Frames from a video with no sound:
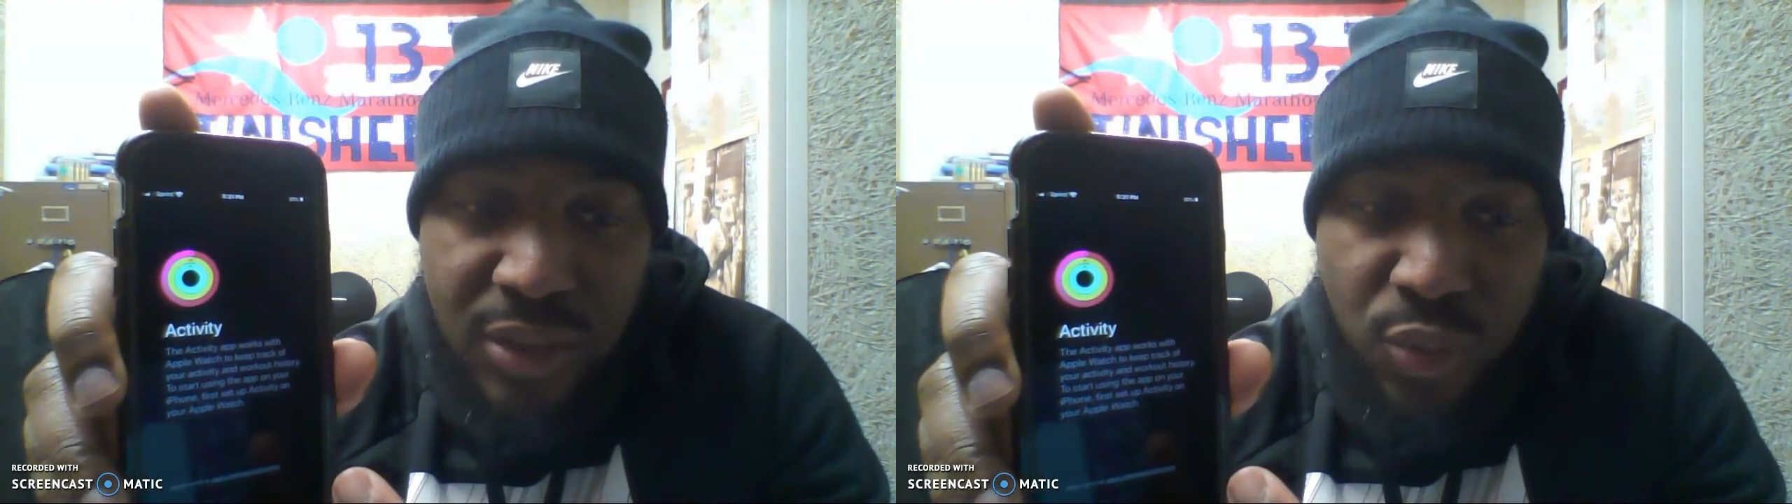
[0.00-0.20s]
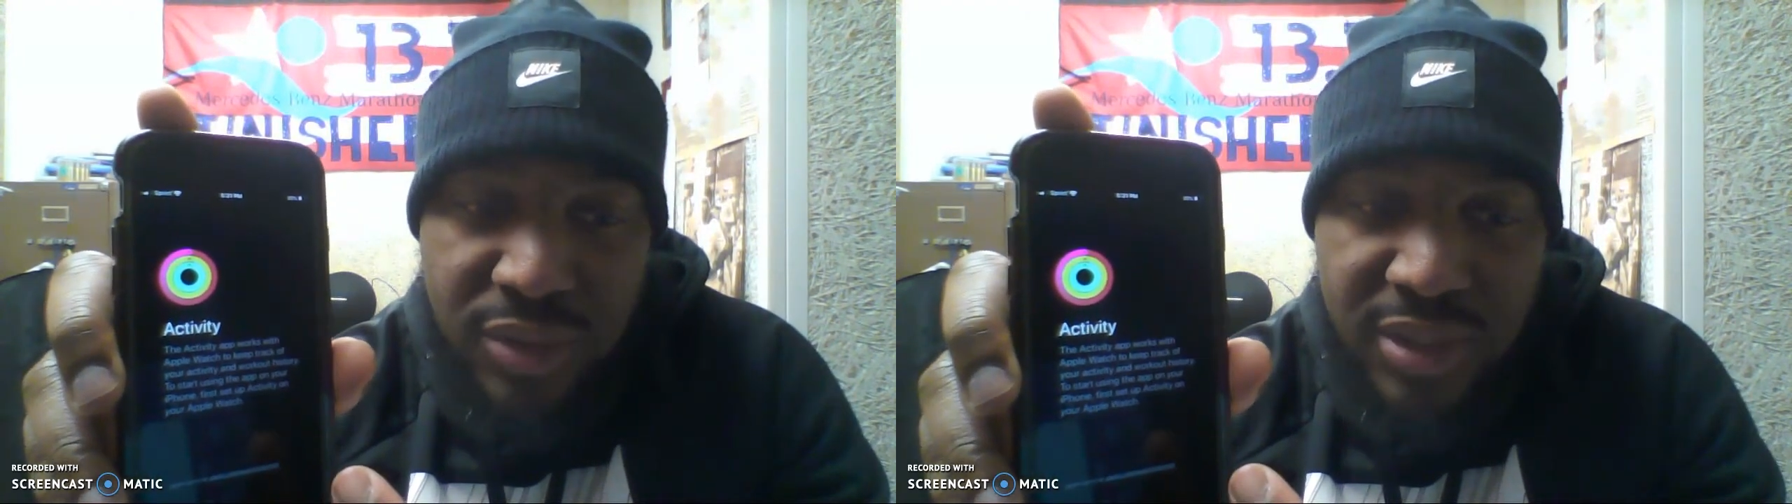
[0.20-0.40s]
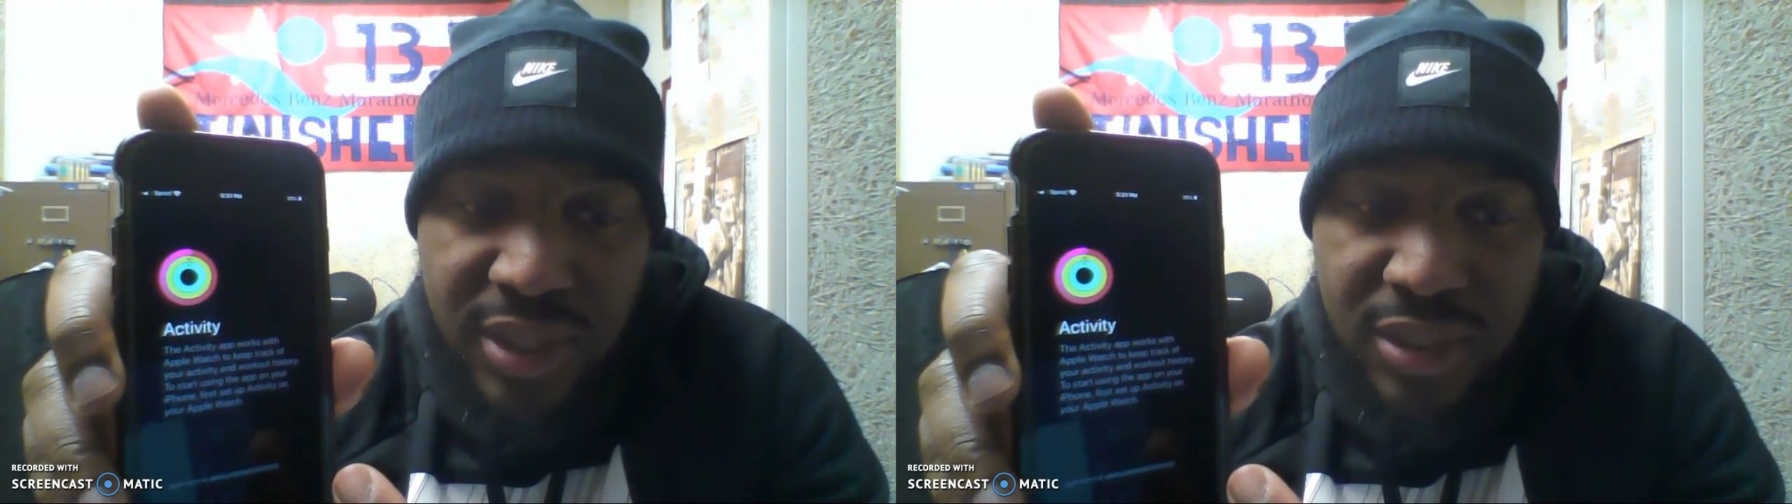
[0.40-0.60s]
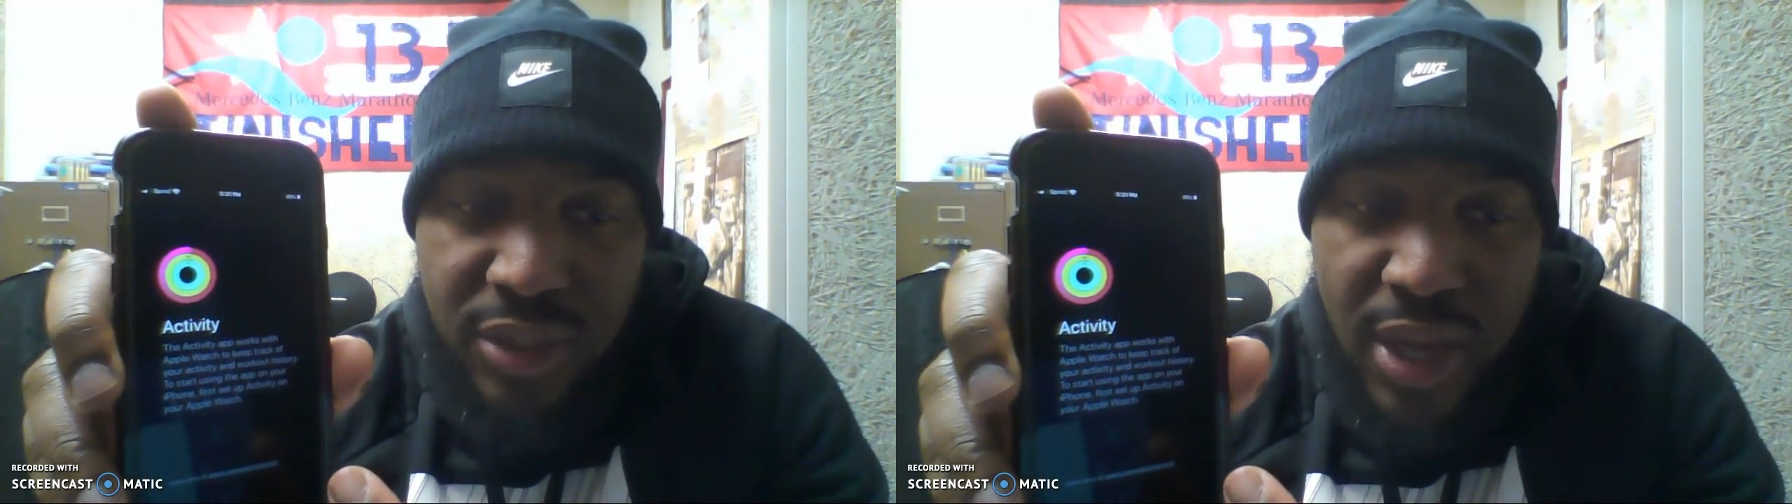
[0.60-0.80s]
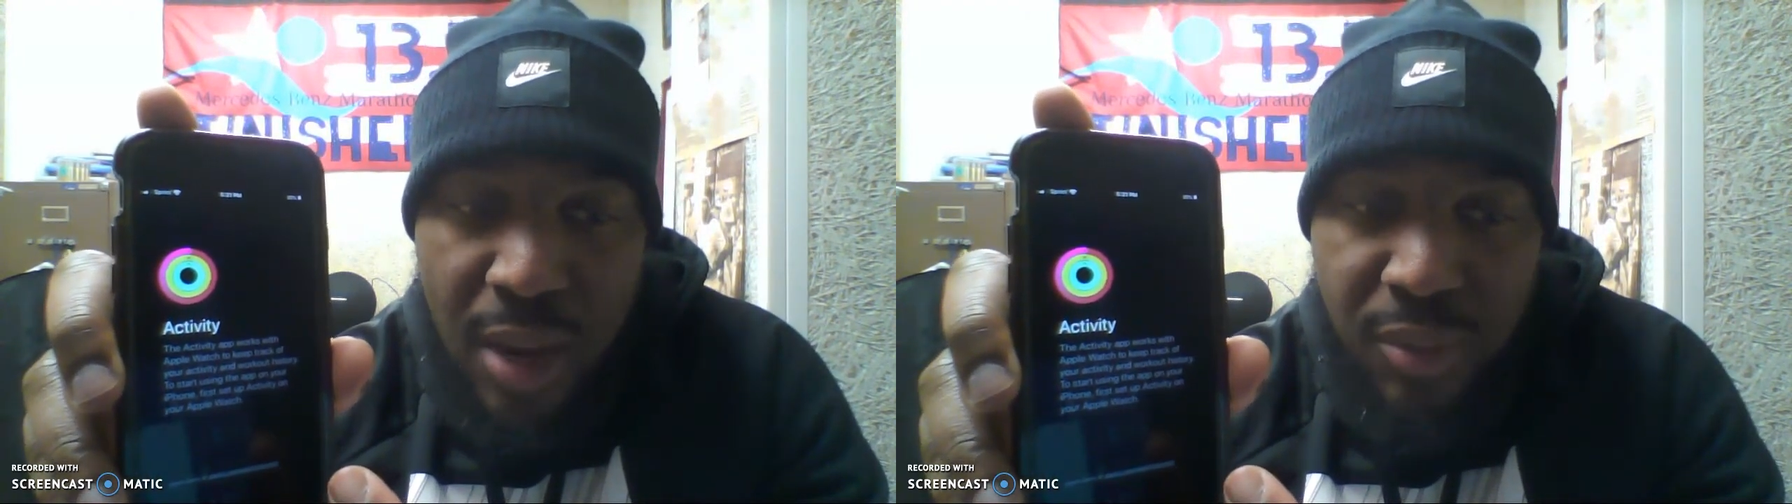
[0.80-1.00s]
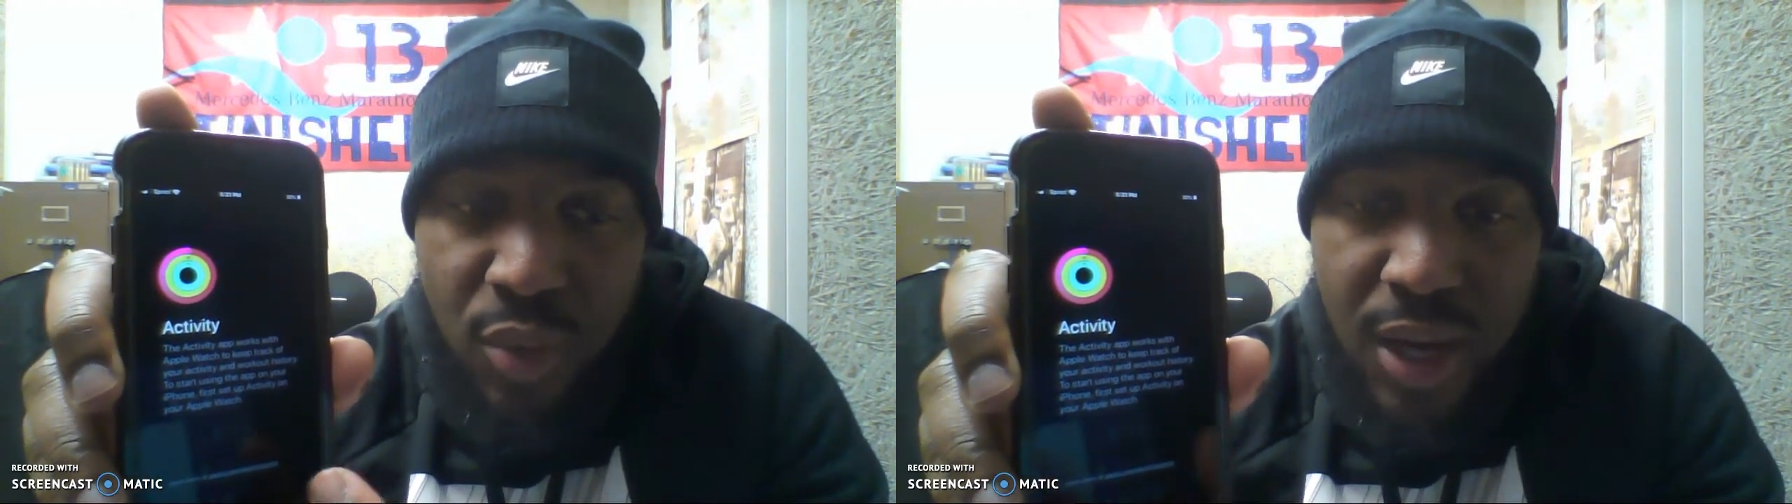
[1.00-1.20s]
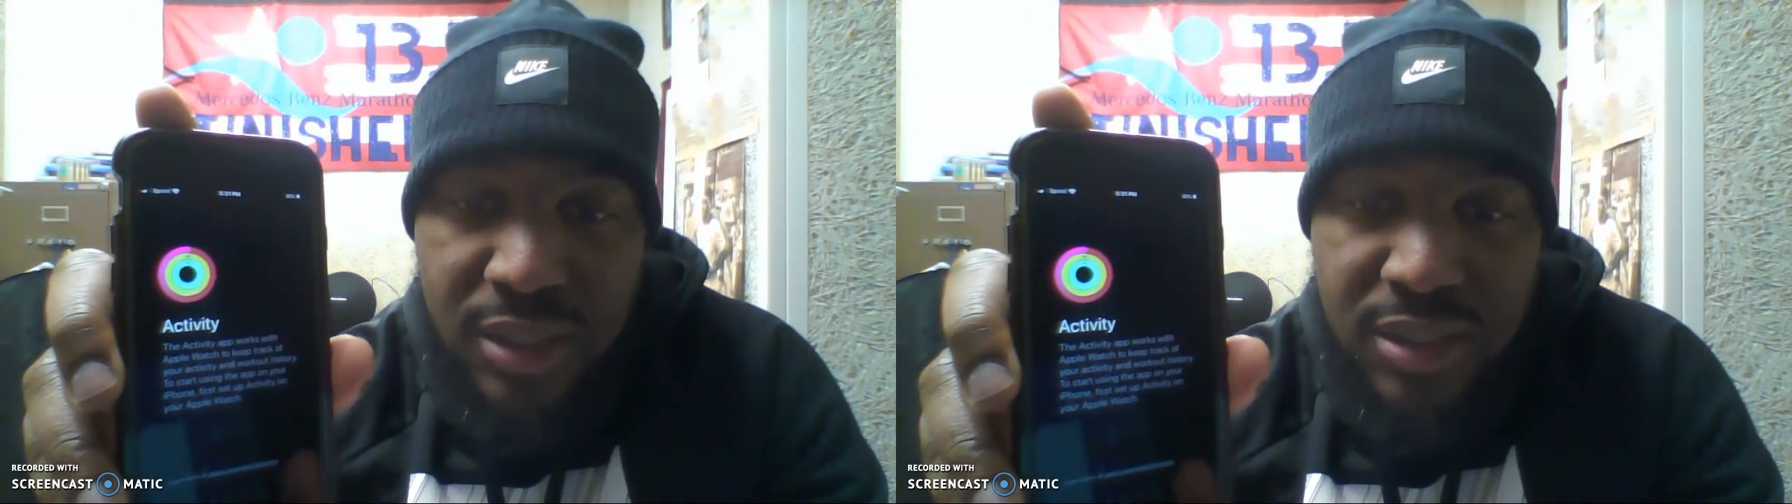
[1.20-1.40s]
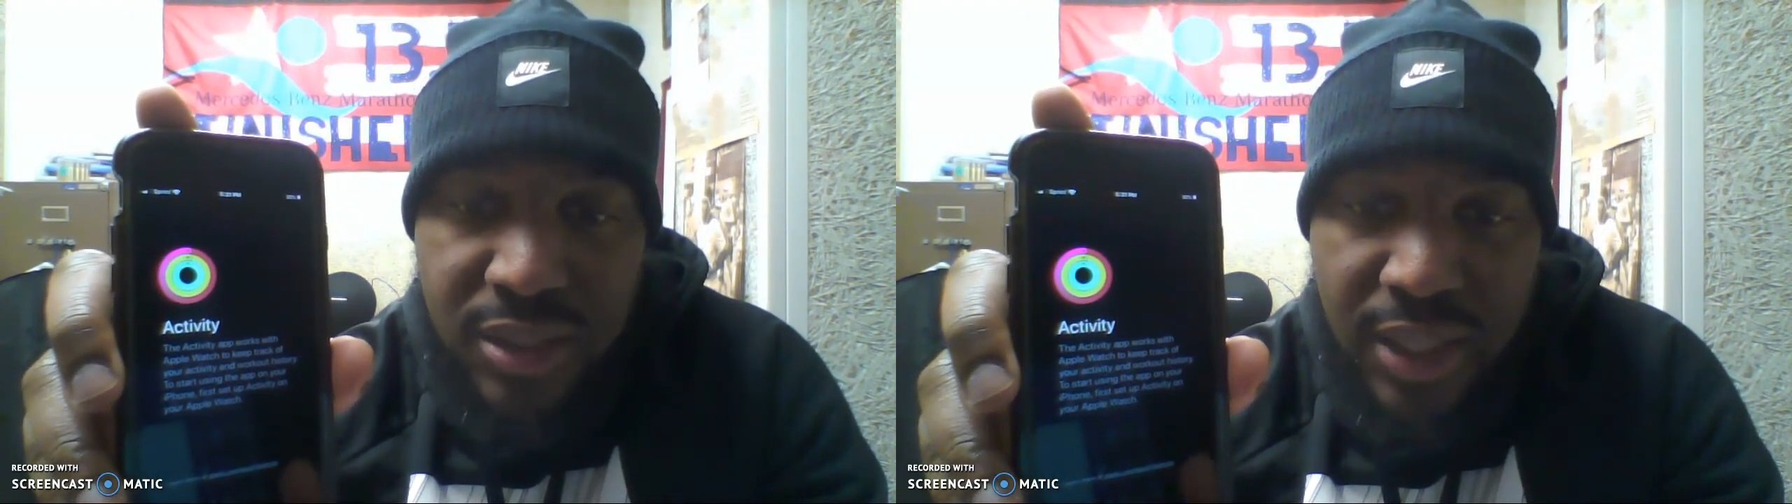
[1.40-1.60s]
will sync to your Apple Watch,